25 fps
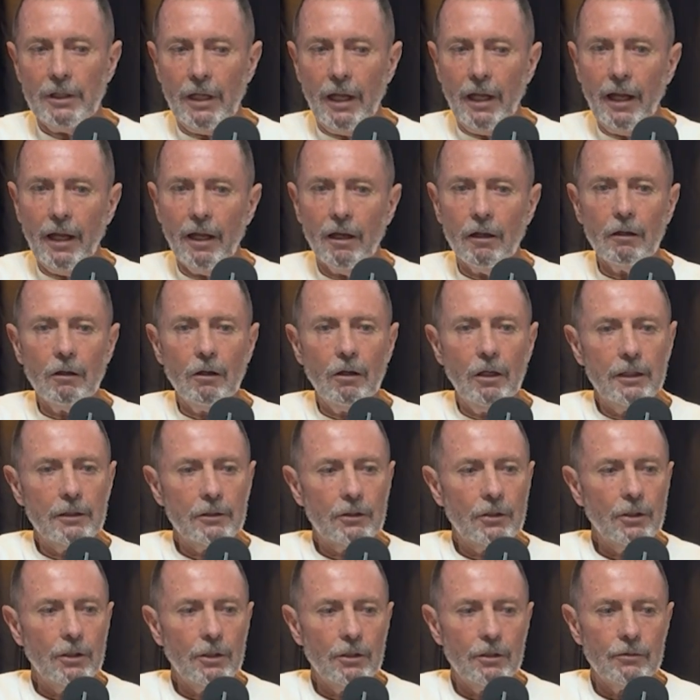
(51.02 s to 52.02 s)
outline
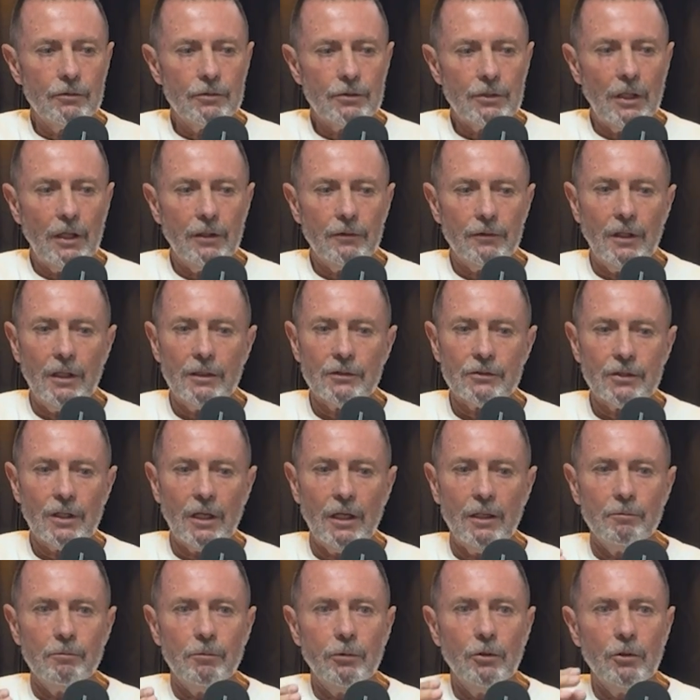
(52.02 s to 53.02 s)
curves at that
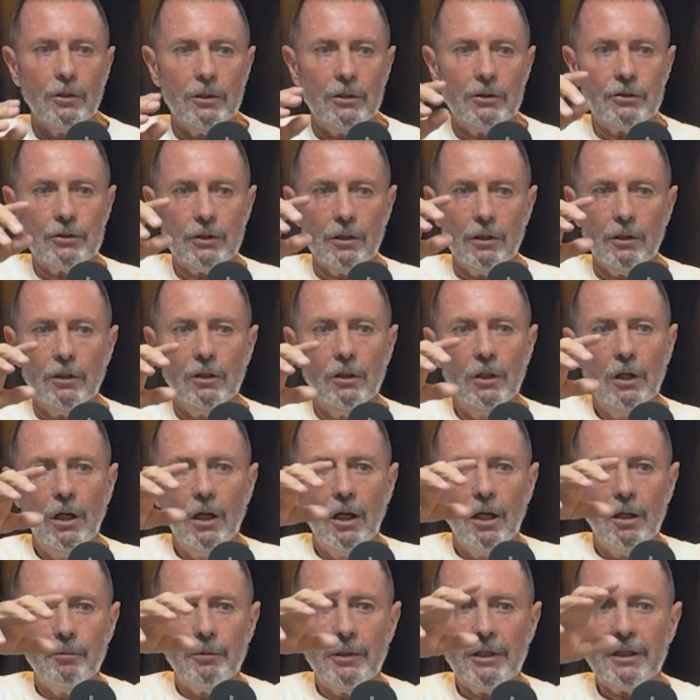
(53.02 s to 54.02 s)
same point, so
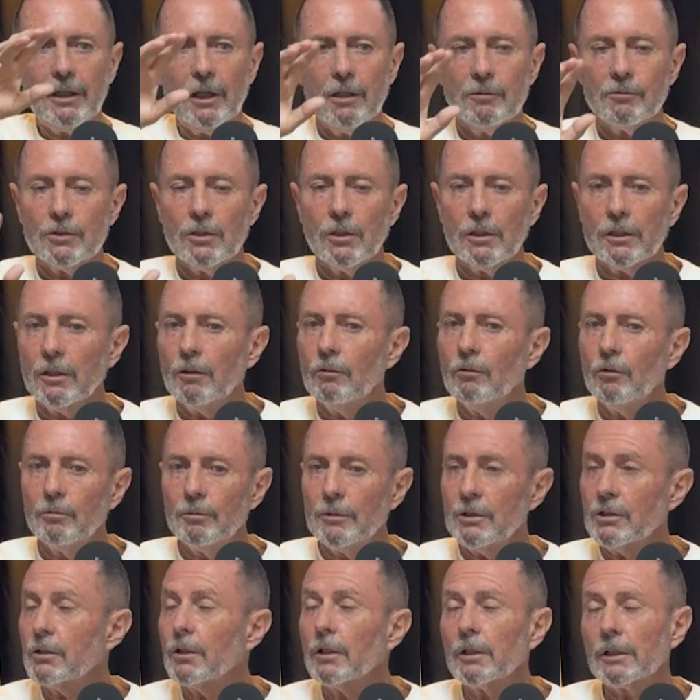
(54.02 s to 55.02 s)
it becomes like
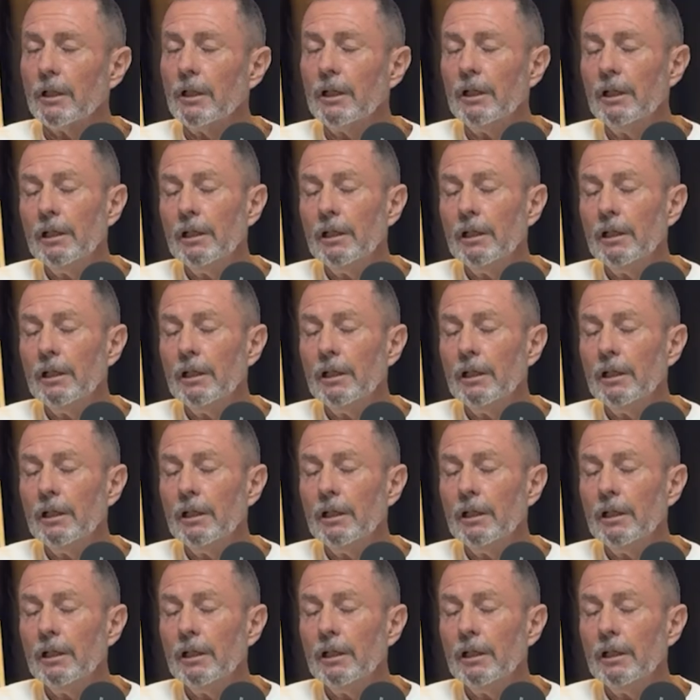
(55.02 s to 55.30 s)
almost like a